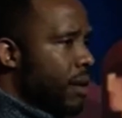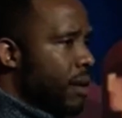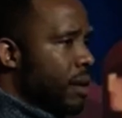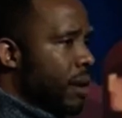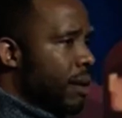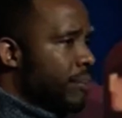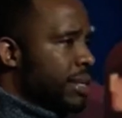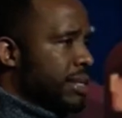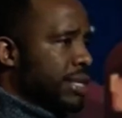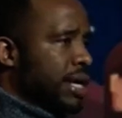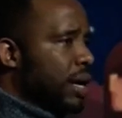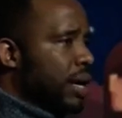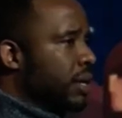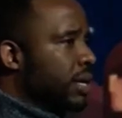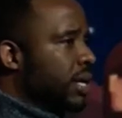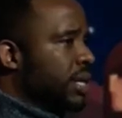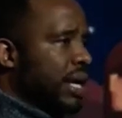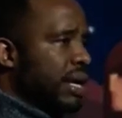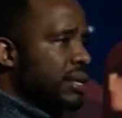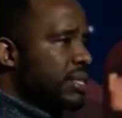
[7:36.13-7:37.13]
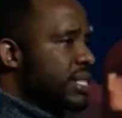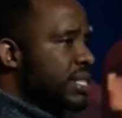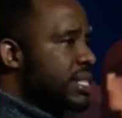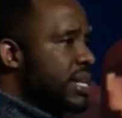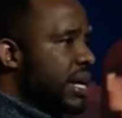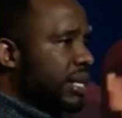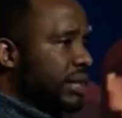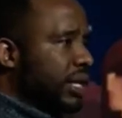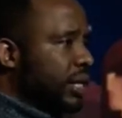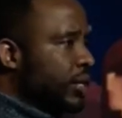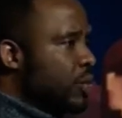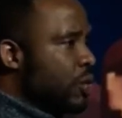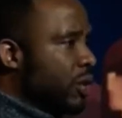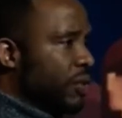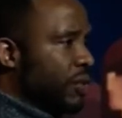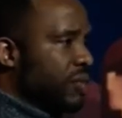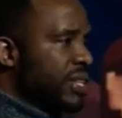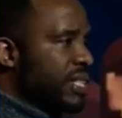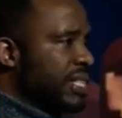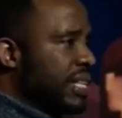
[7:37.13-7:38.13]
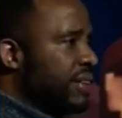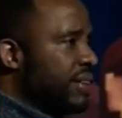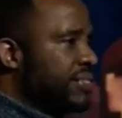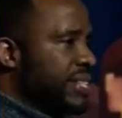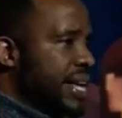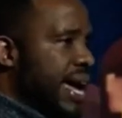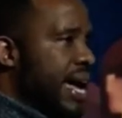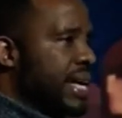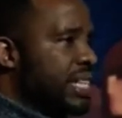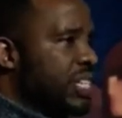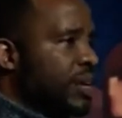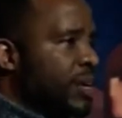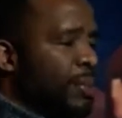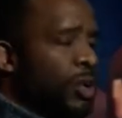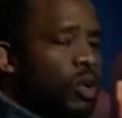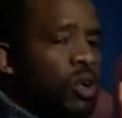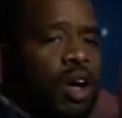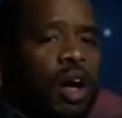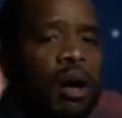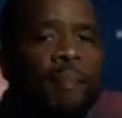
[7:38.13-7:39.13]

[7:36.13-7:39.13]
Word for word: I'm going to tell you, there's nothing you can receive tangible,